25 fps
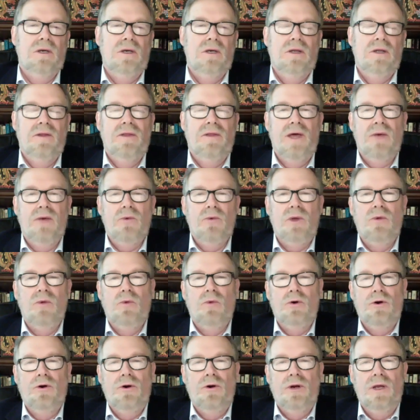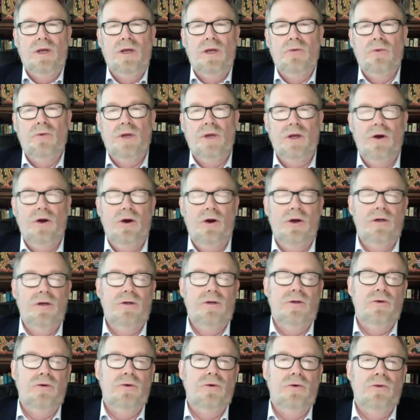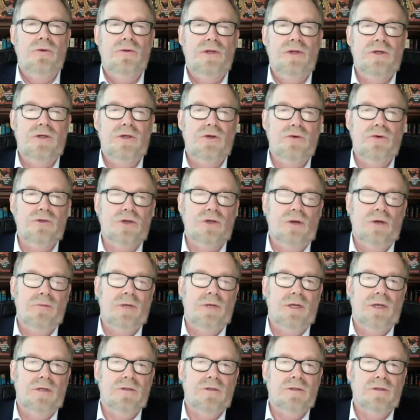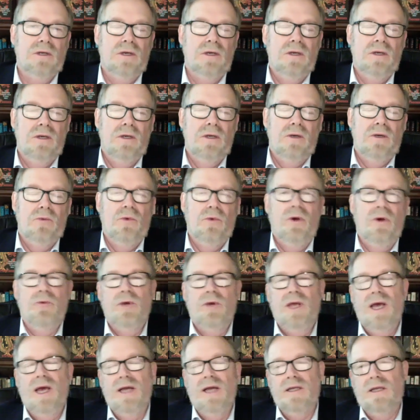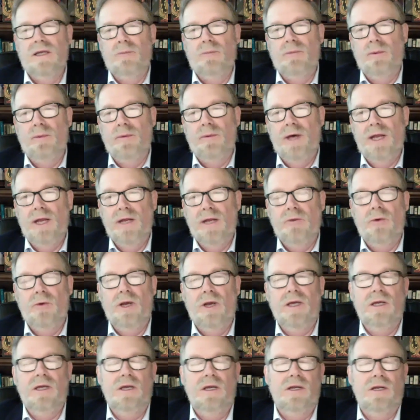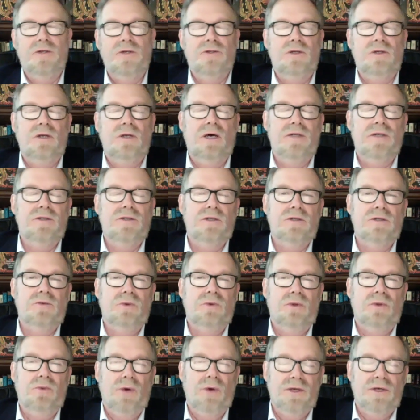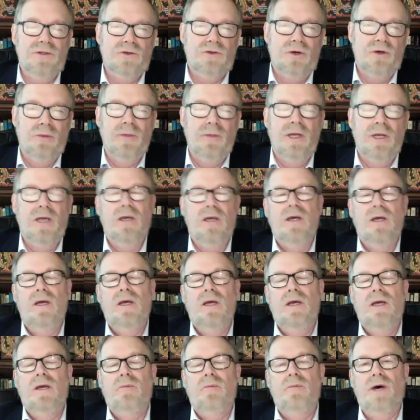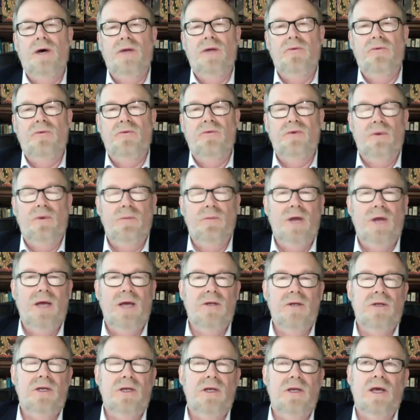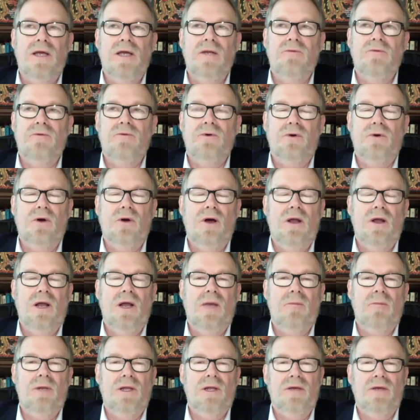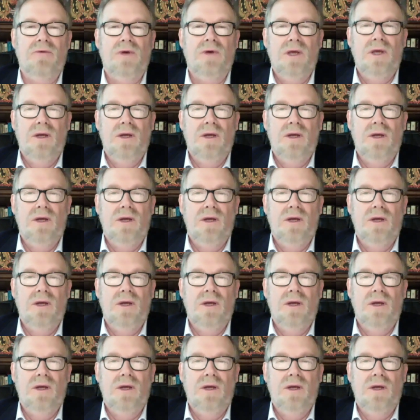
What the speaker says: that we were in regard to the two Germanys, where we had diplomatic recognition, not just with West Germany, but from 1984 on, I believe,